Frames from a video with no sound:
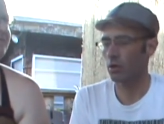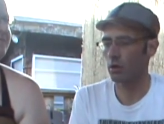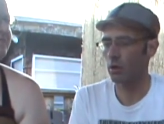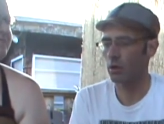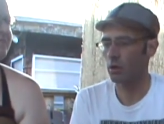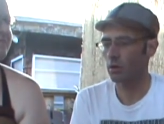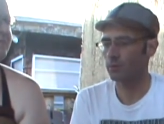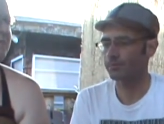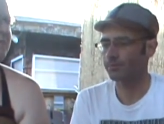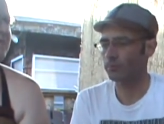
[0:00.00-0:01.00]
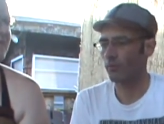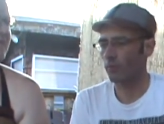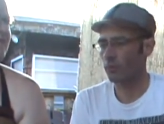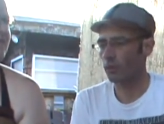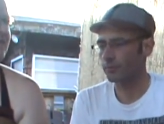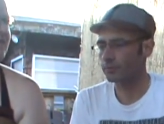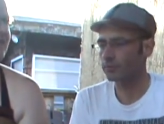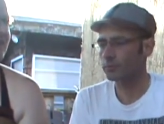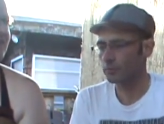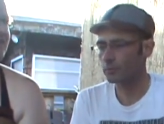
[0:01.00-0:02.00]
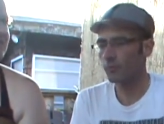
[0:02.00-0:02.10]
food process it and put it on things. Yeah.